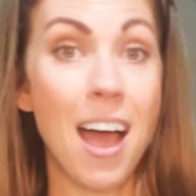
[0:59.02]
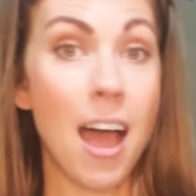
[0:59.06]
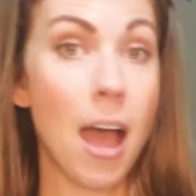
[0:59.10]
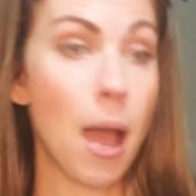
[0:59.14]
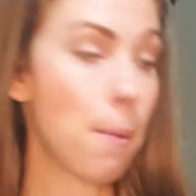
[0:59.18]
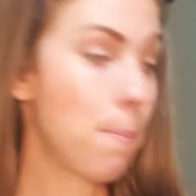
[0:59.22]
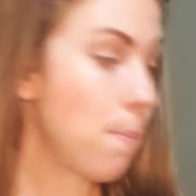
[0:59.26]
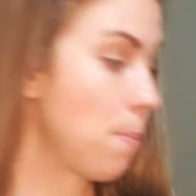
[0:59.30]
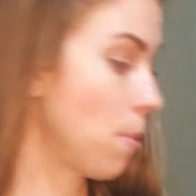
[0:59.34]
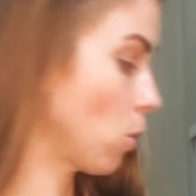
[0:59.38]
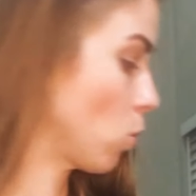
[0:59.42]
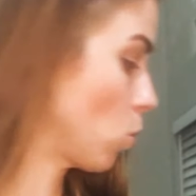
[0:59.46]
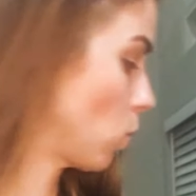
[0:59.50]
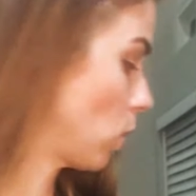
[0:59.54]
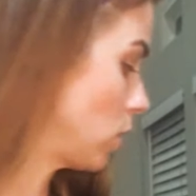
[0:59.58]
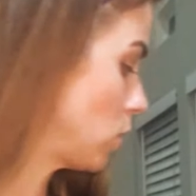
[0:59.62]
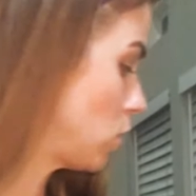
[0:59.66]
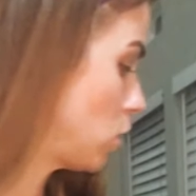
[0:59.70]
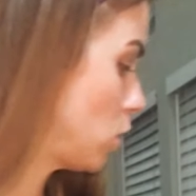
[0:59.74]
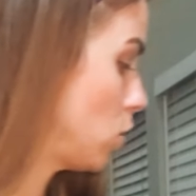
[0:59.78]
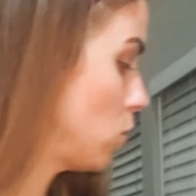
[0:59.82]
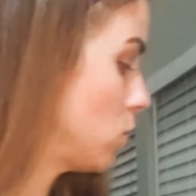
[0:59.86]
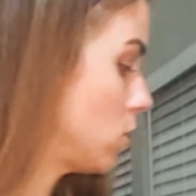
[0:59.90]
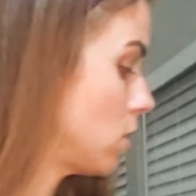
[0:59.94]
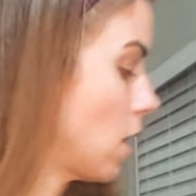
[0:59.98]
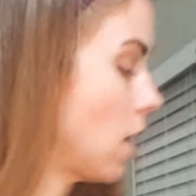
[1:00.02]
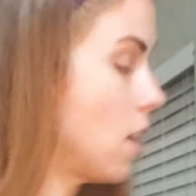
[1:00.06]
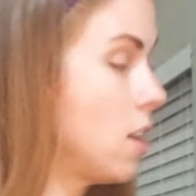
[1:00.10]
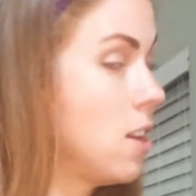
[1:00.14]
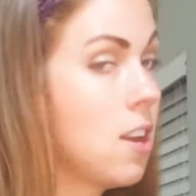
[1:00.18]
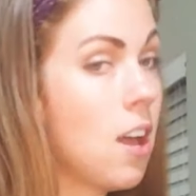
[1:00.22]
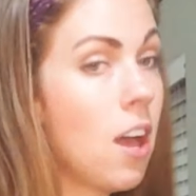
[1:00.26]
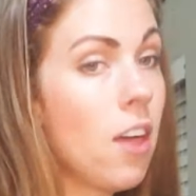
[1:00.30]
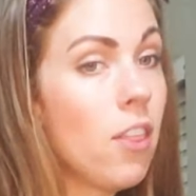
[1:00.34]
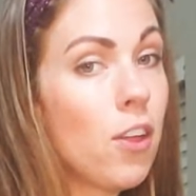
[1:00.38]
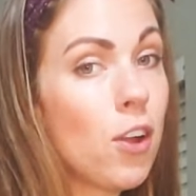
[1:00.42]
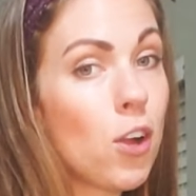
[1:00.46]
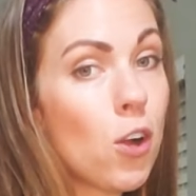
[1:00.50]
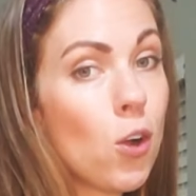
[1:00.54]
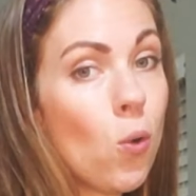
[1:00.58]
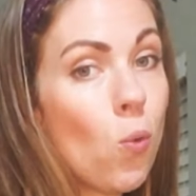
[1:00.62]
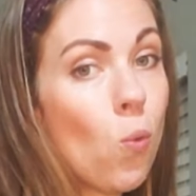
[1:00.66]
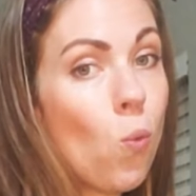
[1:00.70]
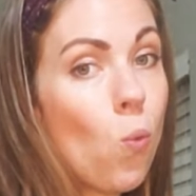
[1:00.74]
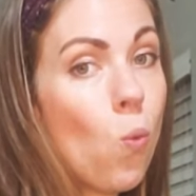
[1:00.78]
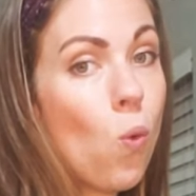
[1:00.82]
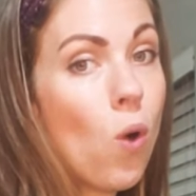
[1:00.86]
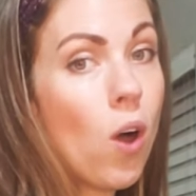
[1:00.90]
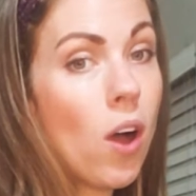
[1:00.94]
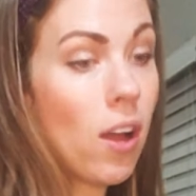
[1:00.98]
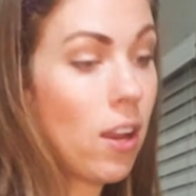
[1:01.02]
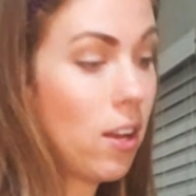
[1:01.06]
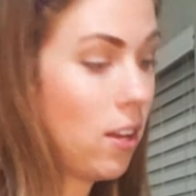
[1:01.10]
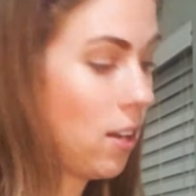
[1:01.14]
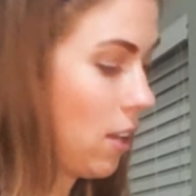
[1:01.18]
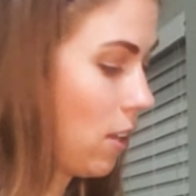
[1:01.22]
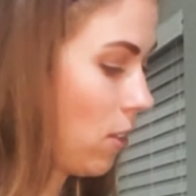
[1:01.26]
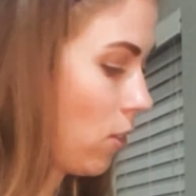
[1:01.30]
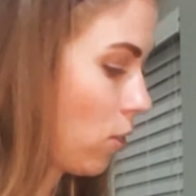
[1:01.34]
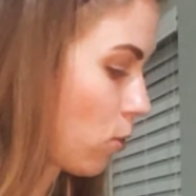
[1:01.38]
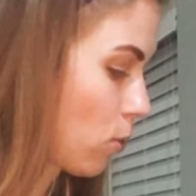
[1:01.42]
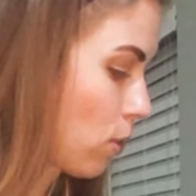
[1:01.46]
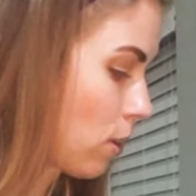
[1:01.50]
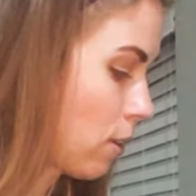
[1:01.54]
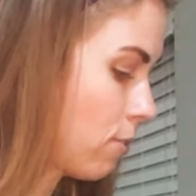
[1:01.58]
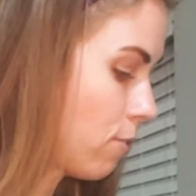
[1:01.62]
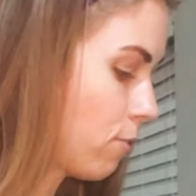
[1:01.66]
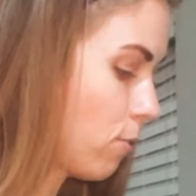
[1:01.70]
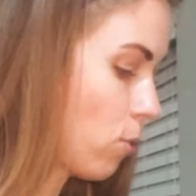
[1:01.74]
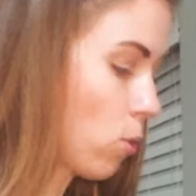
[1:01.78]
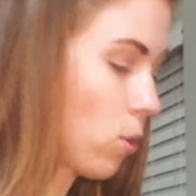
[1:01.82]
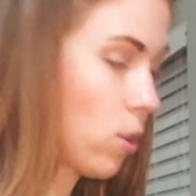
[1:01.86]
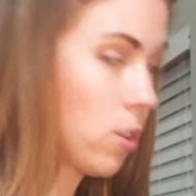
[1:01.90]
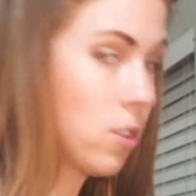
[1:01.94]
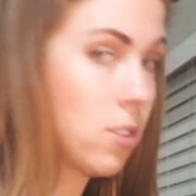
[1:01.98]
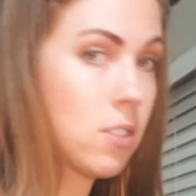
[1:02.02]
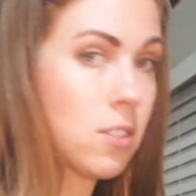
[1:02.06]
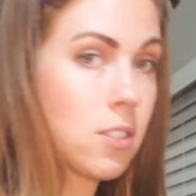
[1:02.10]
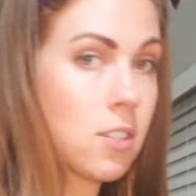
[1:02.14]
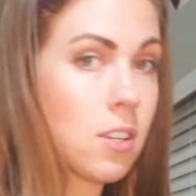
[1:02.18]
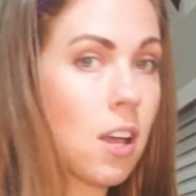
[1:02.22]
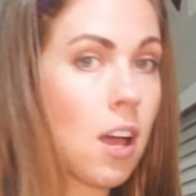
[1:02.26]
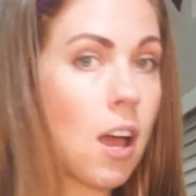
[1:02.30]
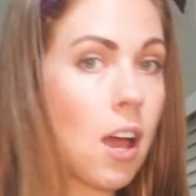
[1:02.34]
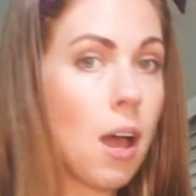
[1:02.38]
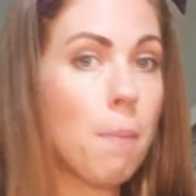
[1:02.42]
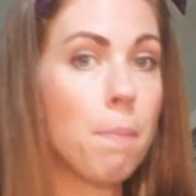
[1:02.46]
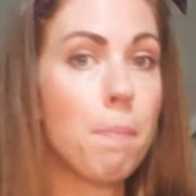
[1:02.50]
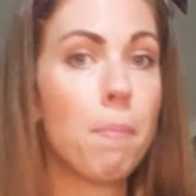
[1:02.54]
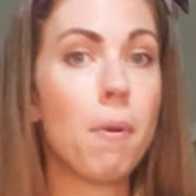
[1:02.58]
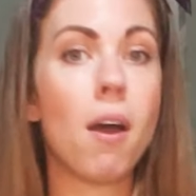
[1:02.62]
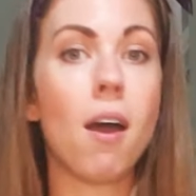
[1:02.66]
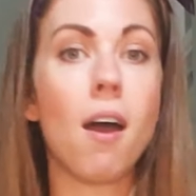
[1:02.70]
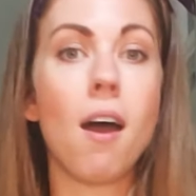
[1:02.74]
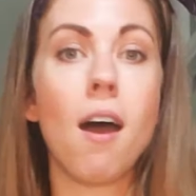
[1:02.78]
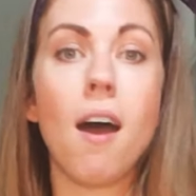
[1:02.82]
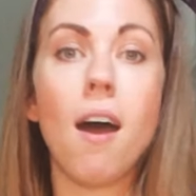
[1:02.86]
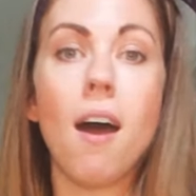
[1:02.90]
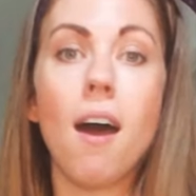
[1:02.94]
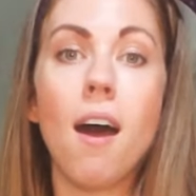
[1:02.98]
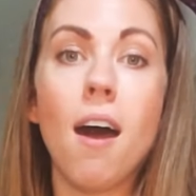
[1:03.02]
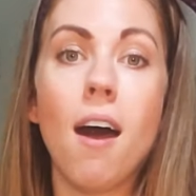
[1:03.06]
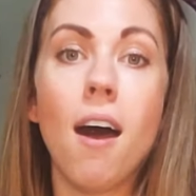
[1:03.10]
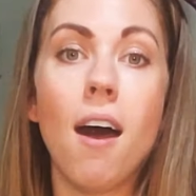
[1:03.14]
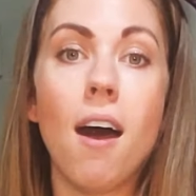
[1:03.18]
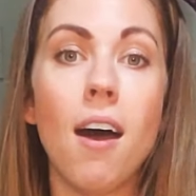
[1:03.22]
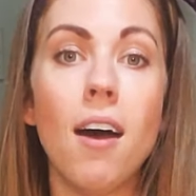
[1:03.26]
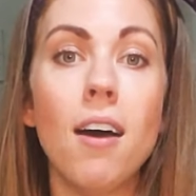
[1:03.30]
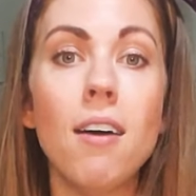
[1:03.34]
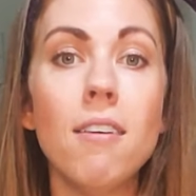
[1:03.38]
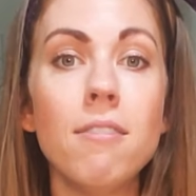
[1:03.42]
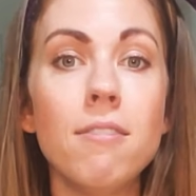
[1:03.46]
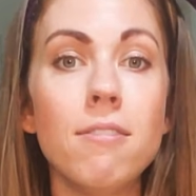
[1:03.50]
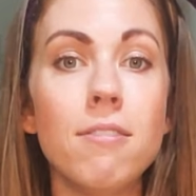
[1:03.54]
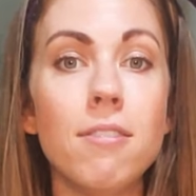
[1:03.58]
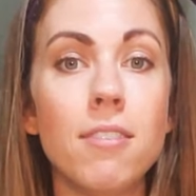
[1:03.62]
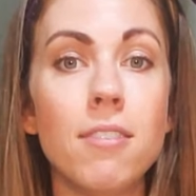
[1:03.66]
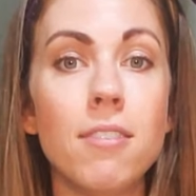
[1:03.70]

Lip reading: I'm going to use another 1 3/4 cup of